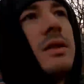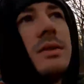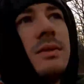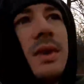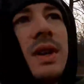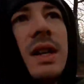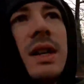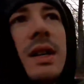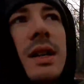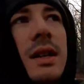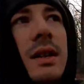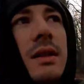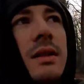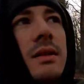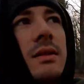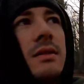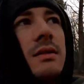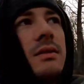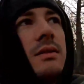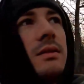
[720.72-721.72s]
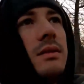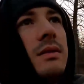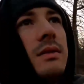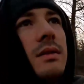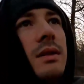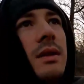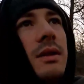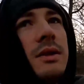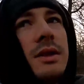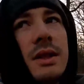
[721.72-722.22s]
It
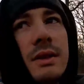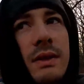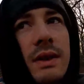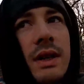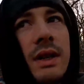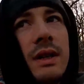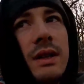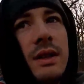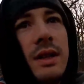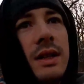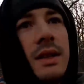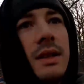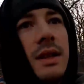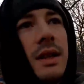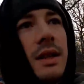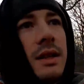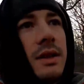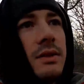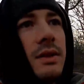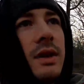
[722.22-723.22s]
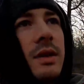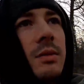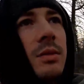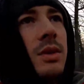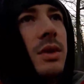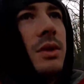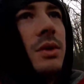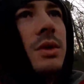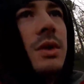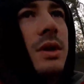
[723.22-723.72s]
looks like a very clean lake. It's very
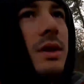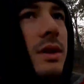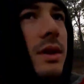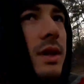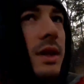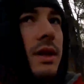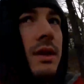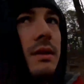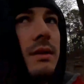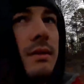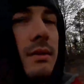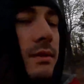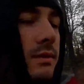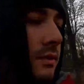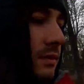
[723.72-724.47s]
blue and green.